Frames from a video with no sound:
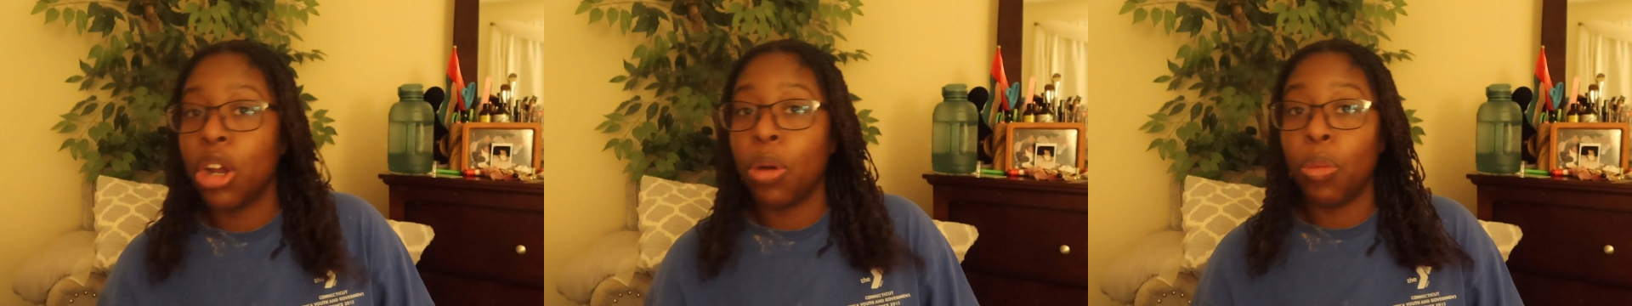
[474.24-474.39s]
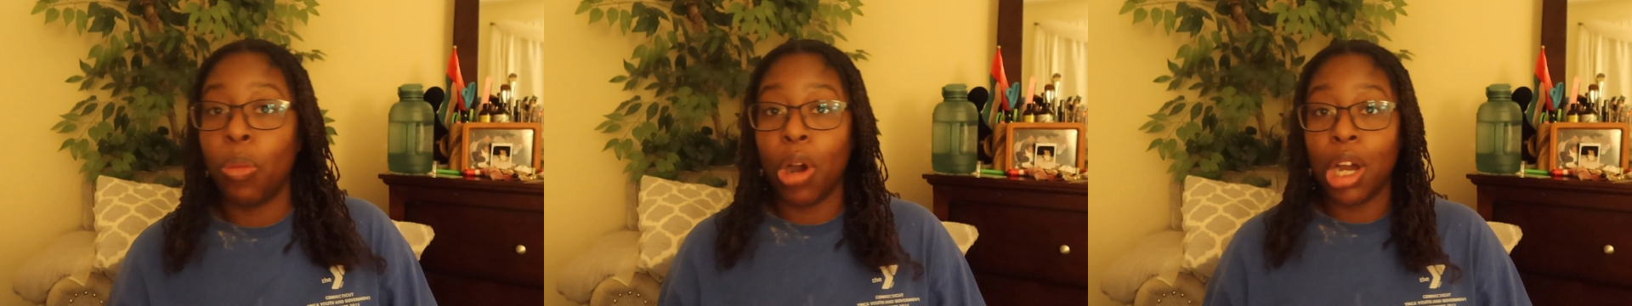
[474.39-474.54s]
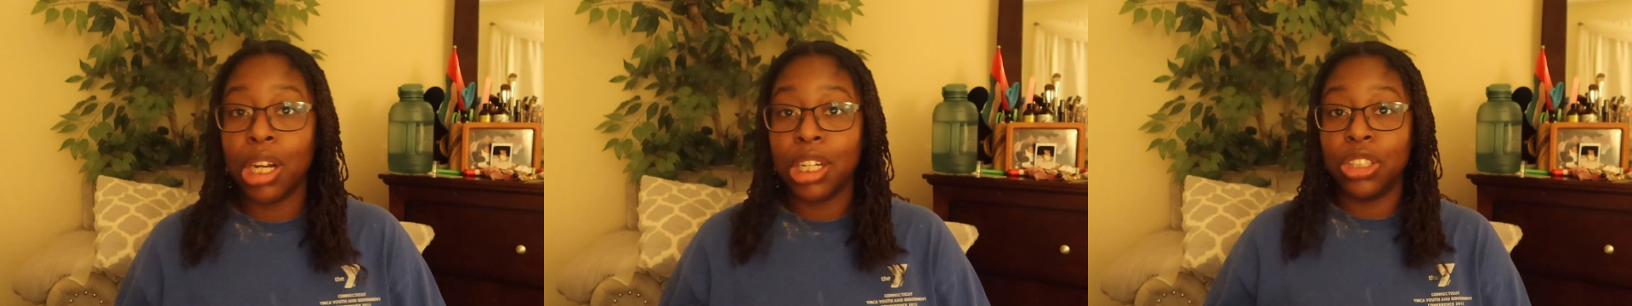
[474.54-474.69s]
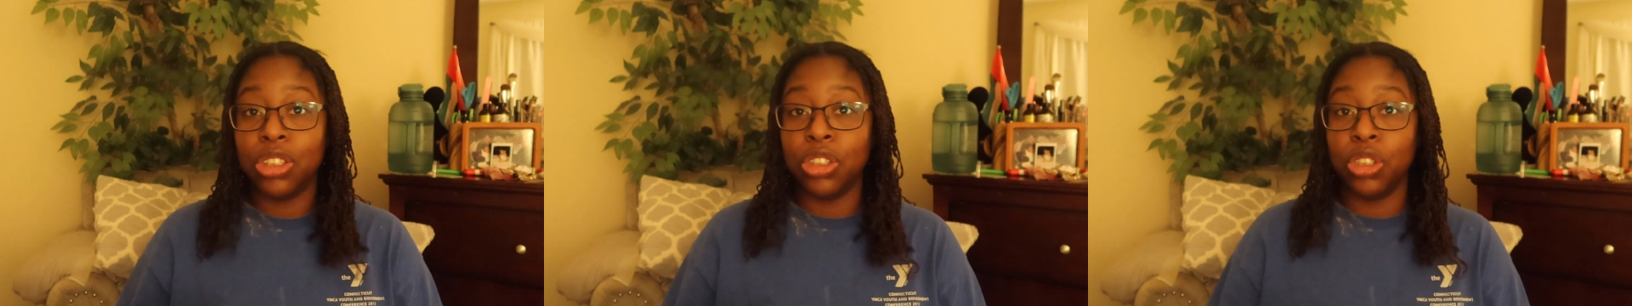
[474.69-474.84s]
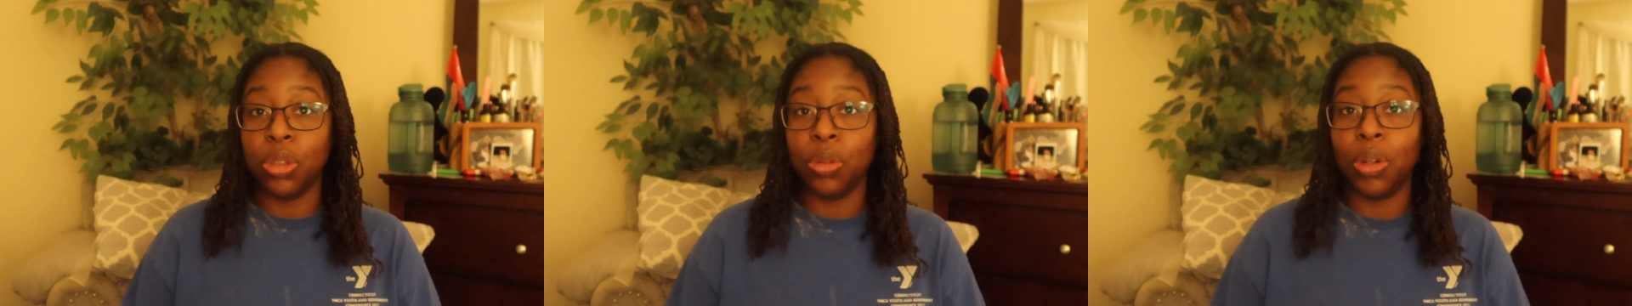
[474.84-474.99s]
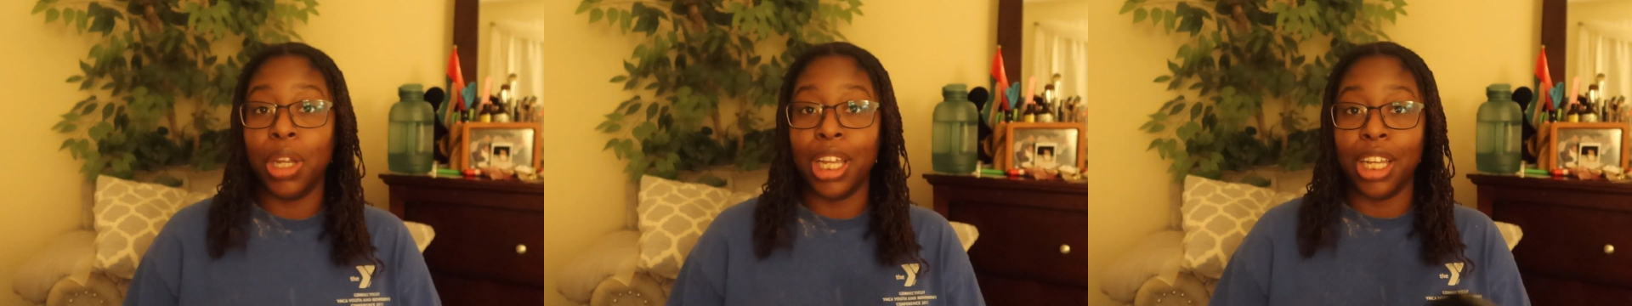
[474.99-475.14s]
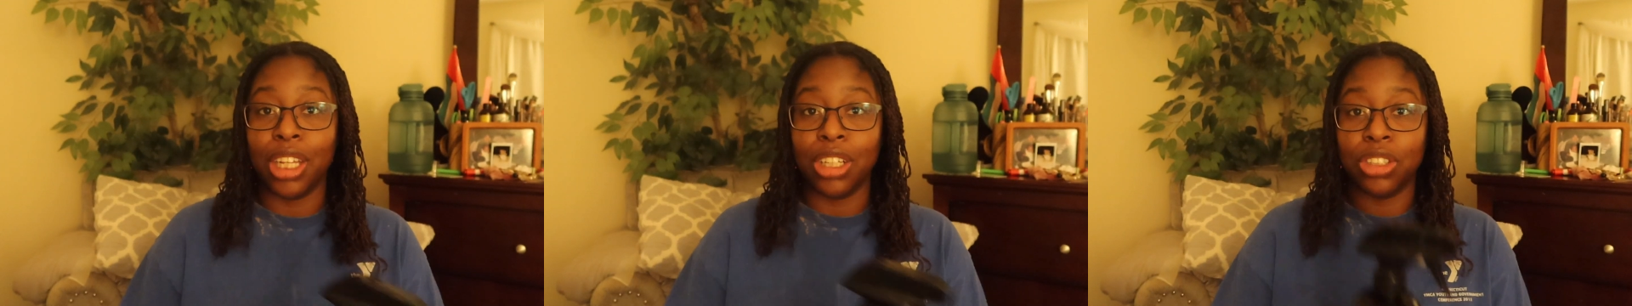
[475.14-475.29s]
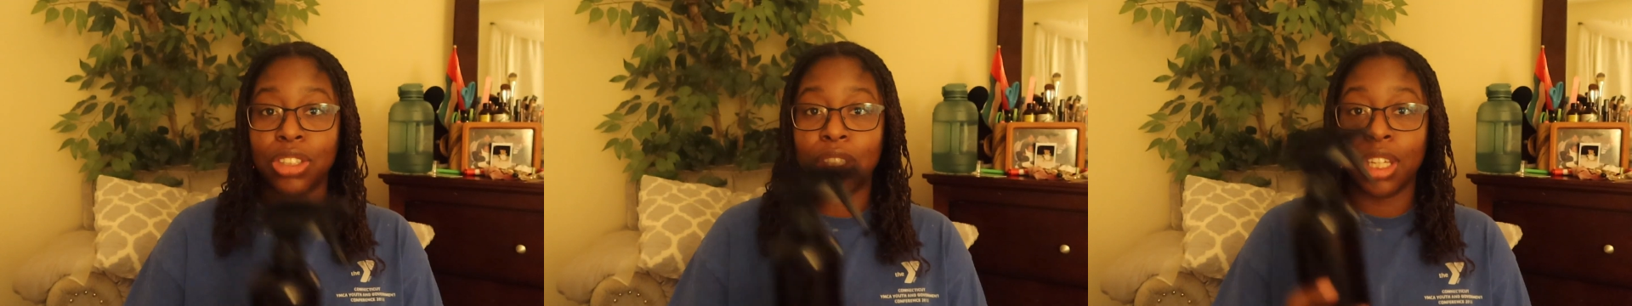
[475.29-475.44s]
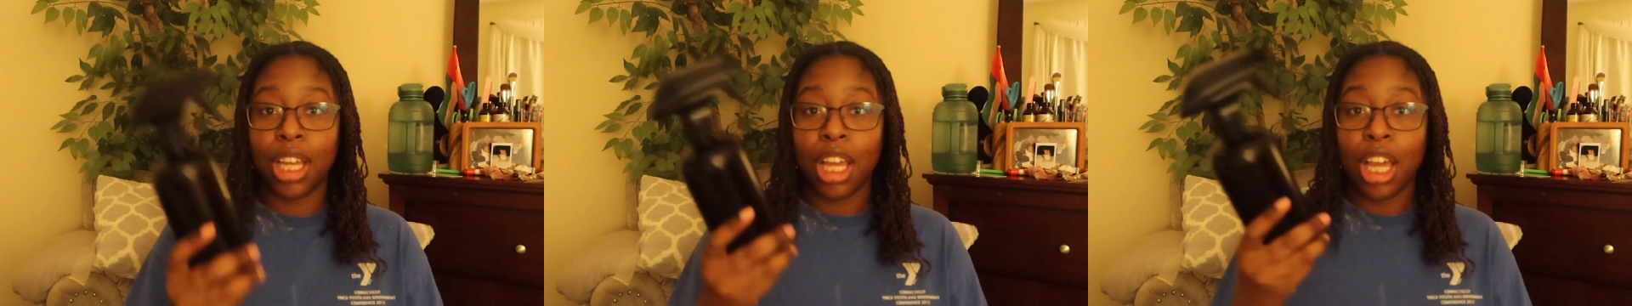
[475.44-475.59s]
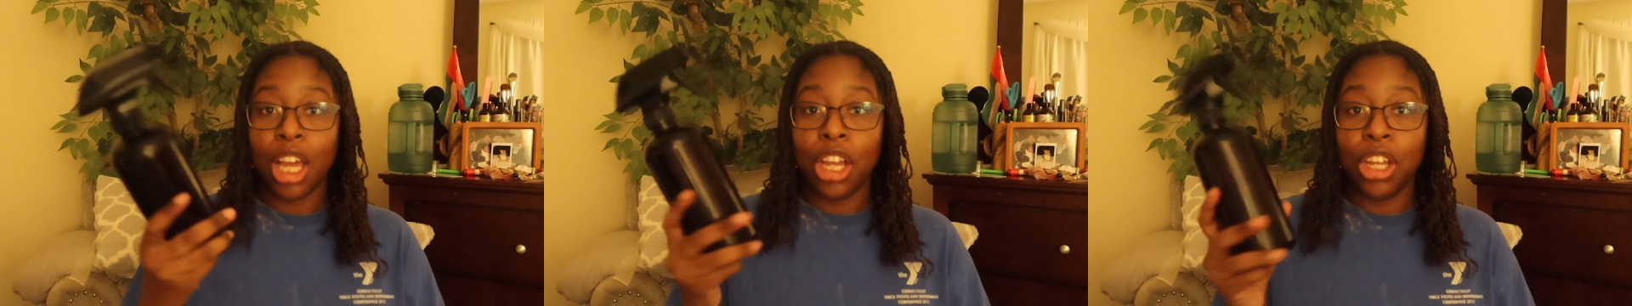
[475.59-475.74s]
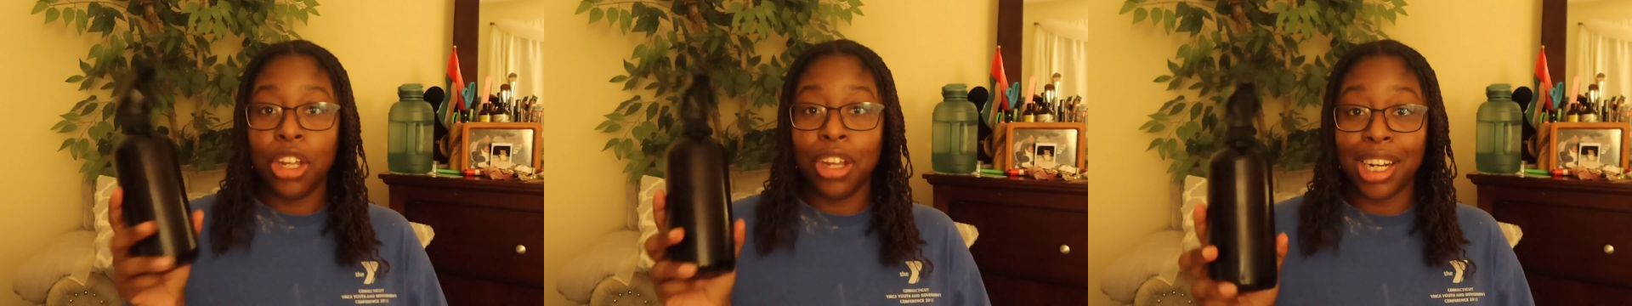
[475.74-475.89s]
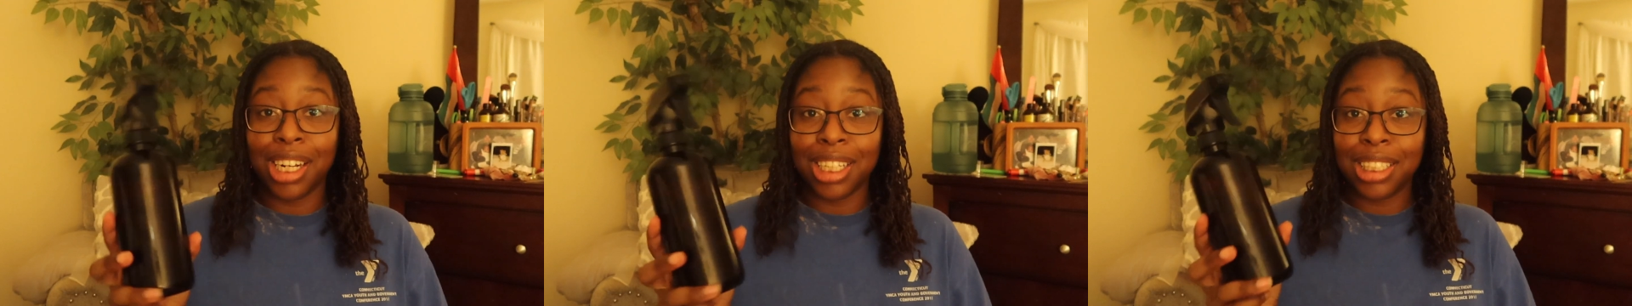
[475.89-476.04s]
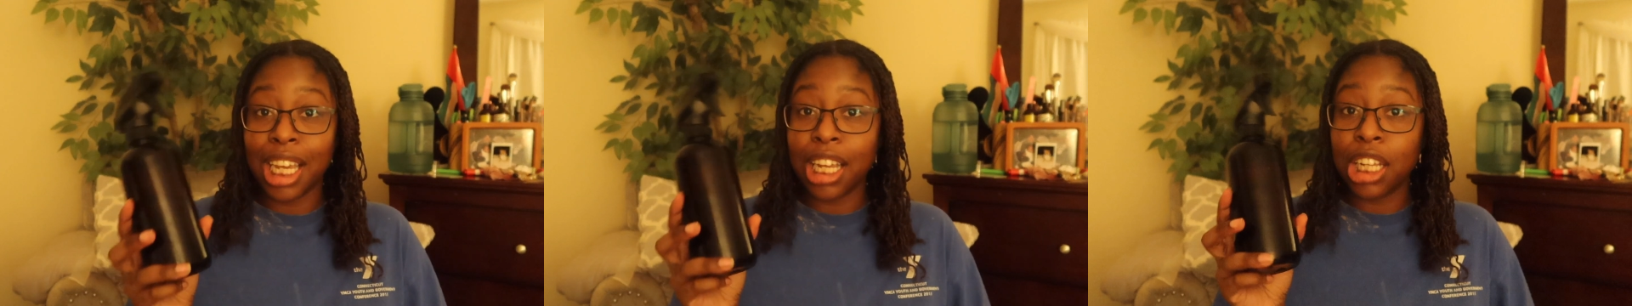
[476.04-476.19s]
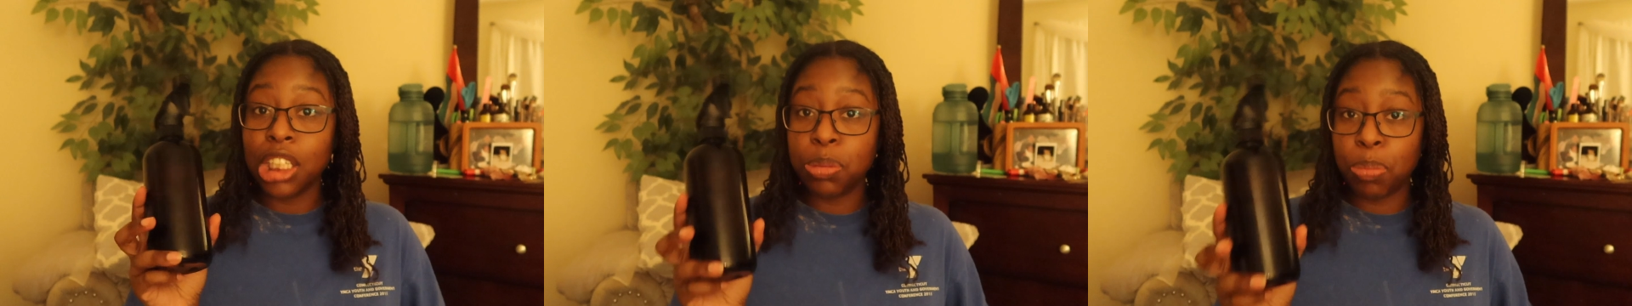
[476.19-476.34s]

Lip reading: to want to do is you're going to take a